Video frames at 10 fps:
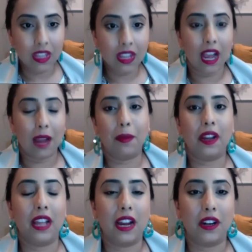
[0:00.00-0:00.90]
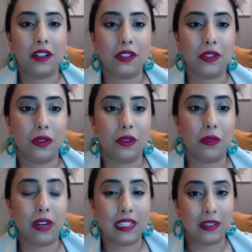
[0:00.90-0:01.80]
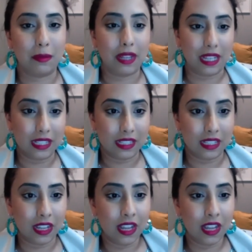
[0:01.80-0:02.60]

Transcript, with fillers: I pray that her soul rests in peace.